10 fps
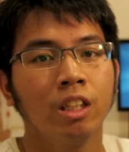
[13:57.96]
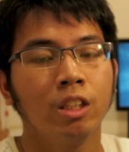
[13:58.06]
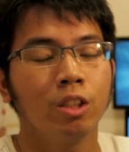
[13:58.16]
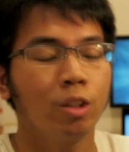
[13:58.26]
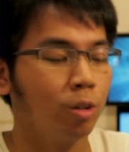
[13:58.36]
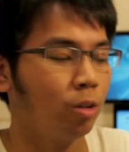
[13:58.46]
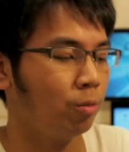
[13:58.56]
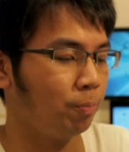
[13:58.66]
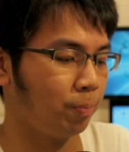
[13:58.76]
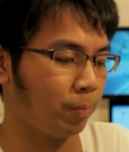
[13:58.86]
So
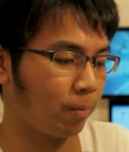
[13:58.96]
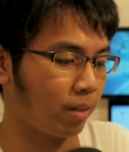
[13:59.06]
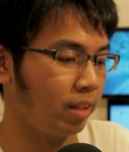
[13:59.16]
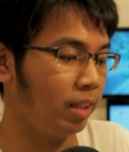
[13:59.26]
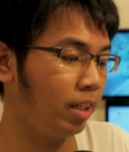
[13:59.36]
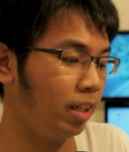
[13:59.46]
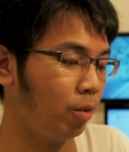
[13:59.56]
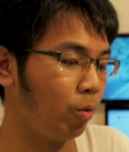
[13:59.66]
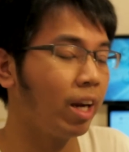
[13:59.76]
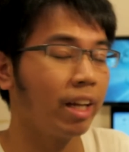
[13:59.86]

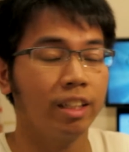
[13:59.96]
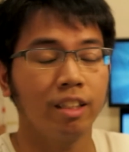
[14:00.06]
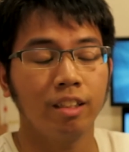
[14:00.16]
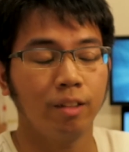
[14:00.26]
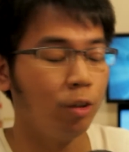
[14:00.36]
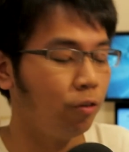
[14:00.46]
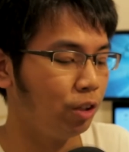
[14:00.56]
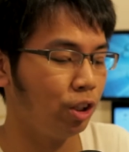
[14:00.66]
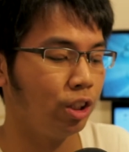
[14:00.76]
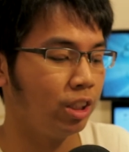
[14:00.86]
what are the new
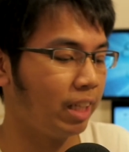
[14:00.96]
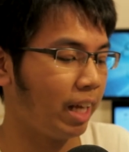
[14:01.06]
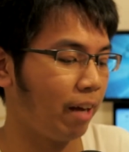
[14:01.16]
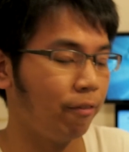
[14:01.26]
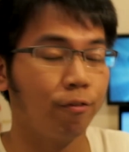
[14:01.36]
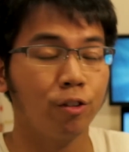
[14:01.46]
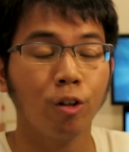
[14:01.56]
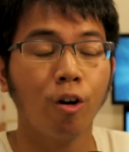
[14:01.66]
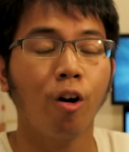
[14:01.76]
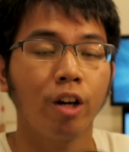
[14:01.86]
features that I
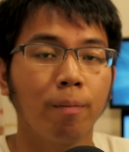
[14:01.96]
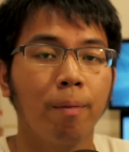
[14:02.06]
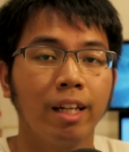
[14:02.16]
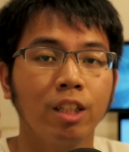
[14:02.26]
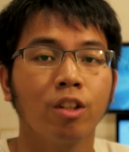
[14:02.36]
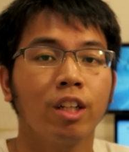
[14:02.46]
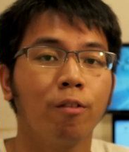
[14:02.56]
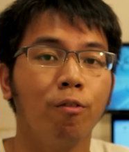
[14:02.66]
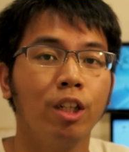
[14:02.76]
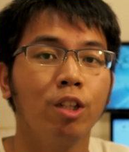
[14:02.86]
saw on the Panasonic
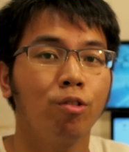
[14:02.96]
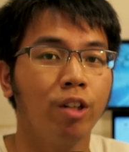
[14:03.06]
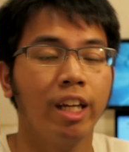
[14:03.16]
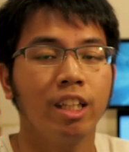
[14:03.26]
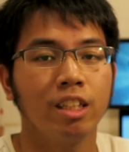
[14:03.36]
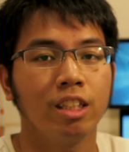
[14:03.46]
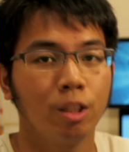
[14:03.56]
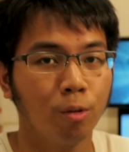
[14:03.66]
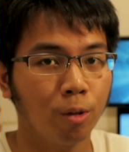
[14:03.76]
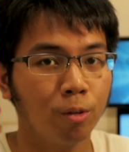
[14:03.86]

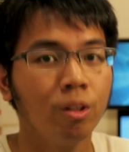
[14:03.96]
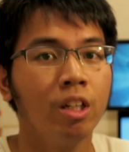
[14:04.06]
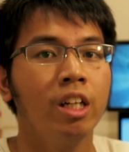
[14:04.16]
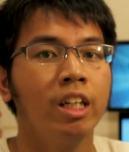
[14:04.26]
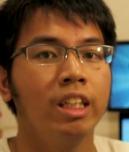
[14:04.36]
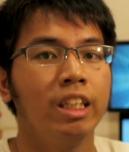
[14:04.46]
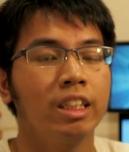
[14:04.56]
V380 is